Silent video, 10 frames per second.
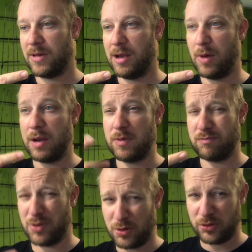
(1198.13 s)
It might be
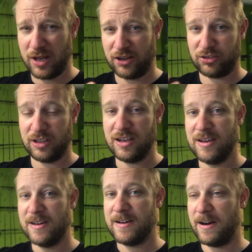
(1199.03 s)
both, actually.
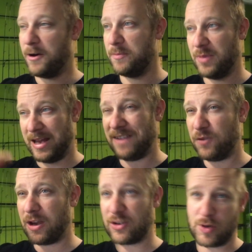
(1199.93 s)
And if
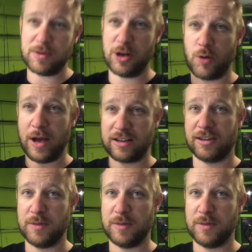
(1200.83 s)
you guys want me to go back to the